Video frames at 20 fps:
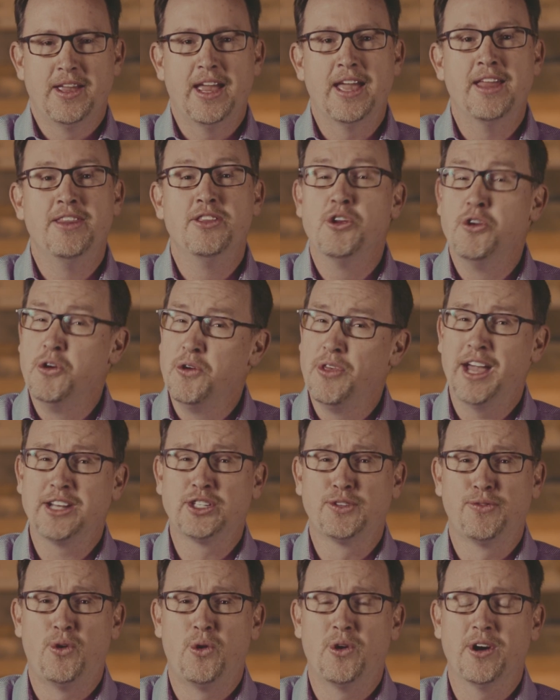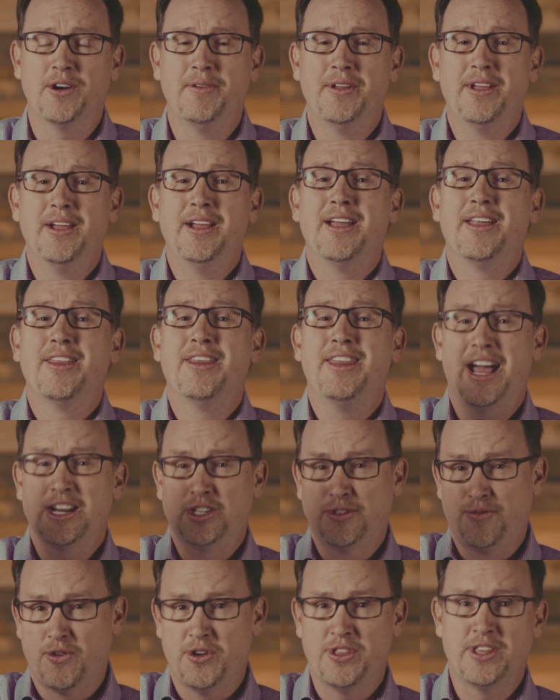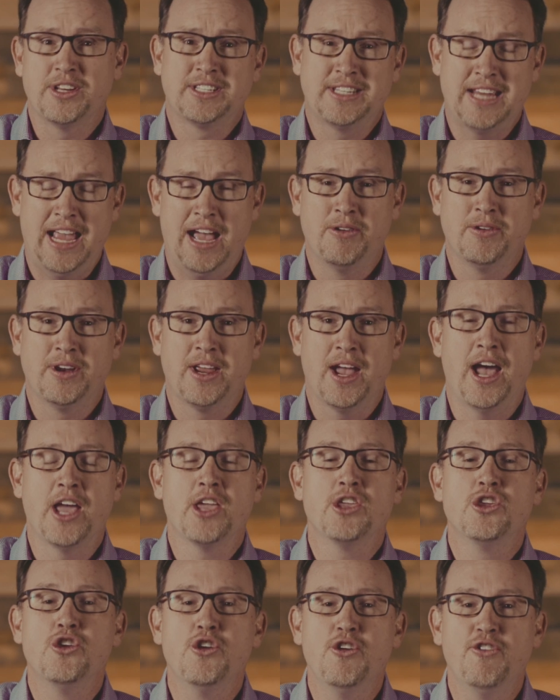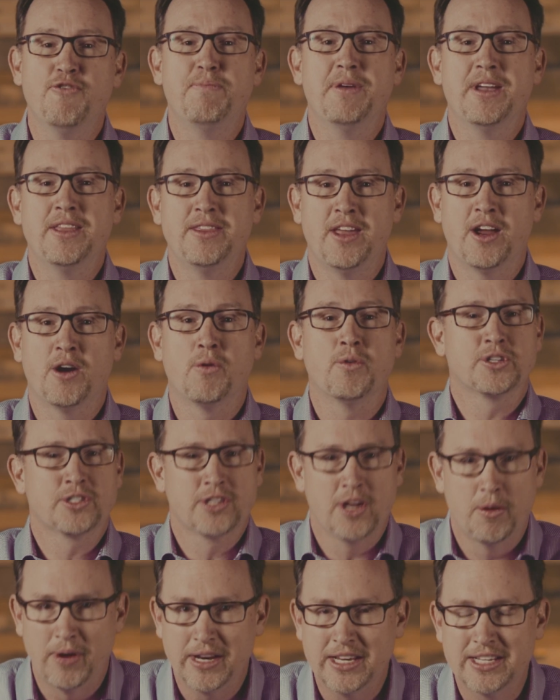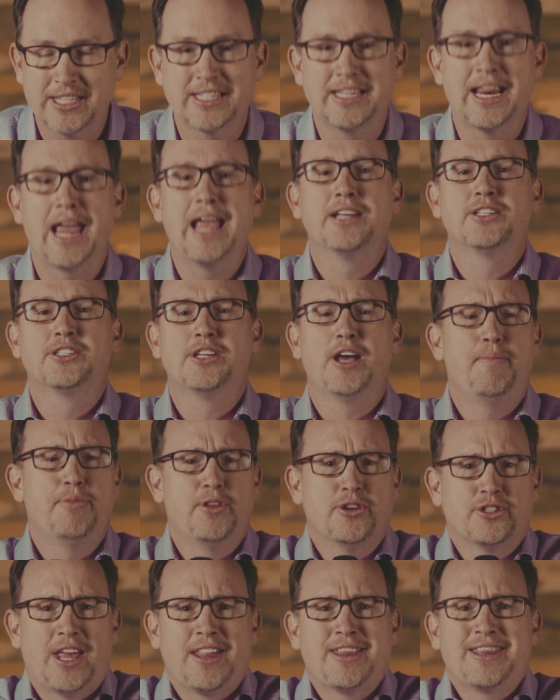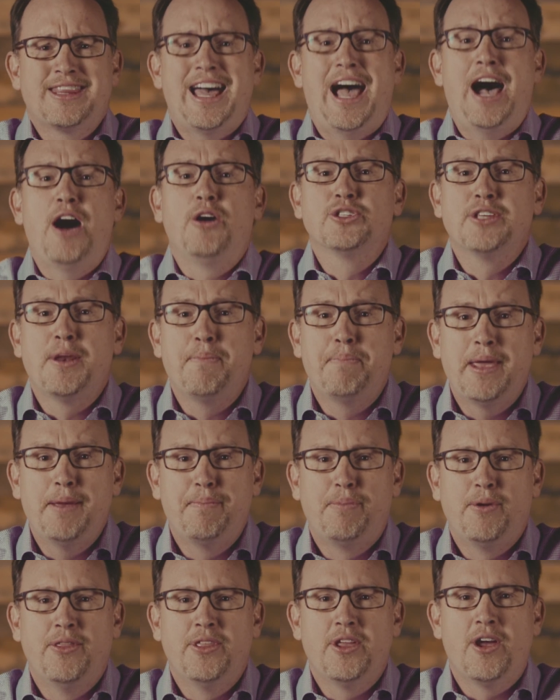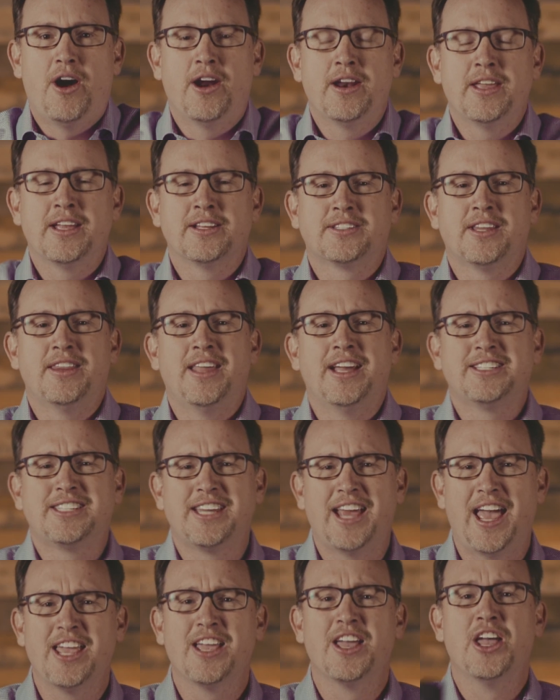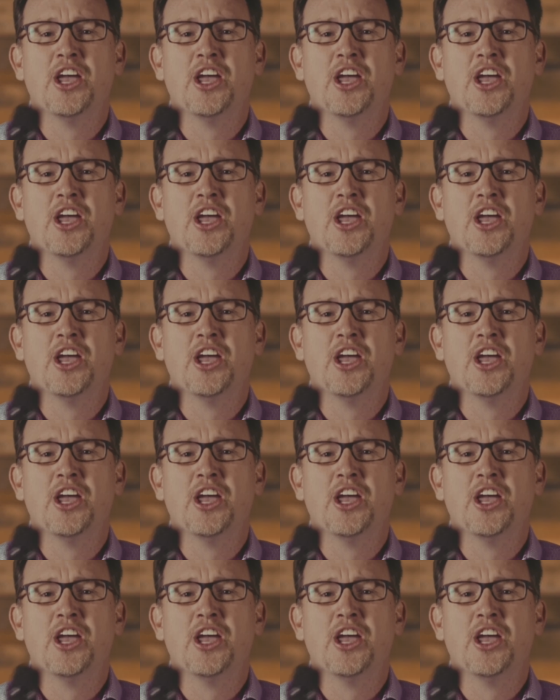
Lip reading: And you know who that's for? That's for the sound guy. You've been there where somebody stands up, there's 1,000 people in the audience, and they say,